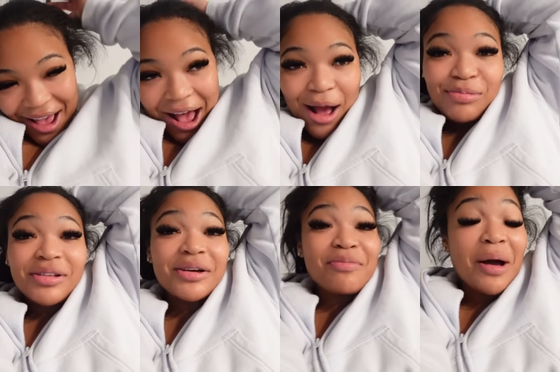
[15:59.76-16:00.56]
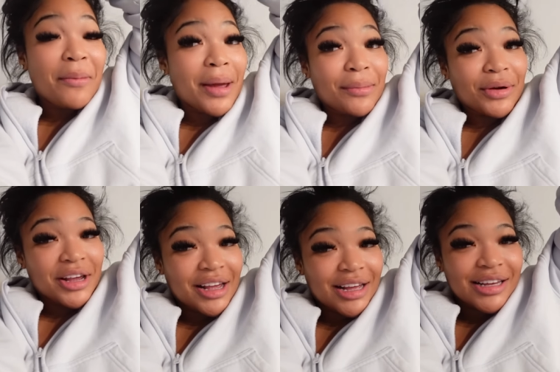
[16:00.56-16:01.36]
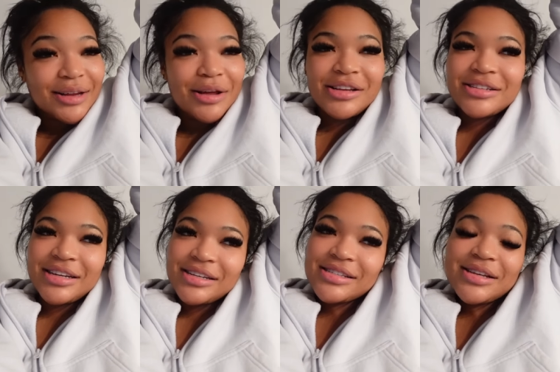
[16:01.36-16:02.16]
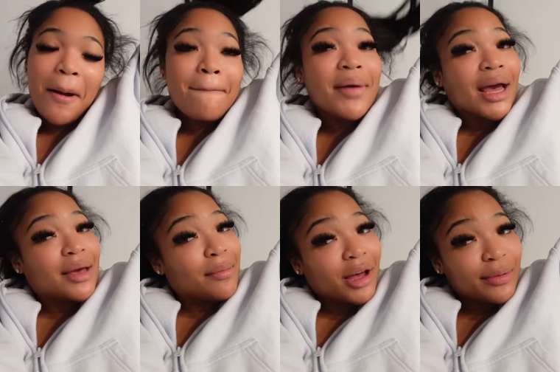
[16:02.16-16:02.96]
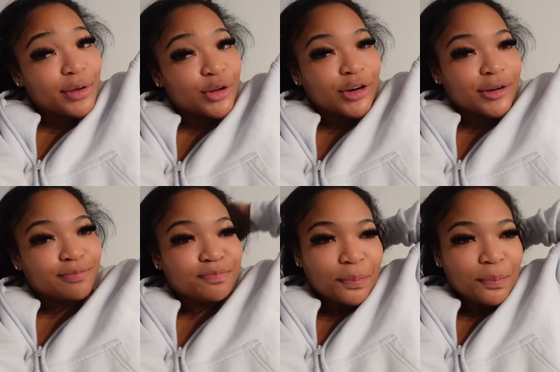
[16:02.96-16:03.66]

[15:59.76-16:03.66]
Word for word: I plug my memory disk back in my computer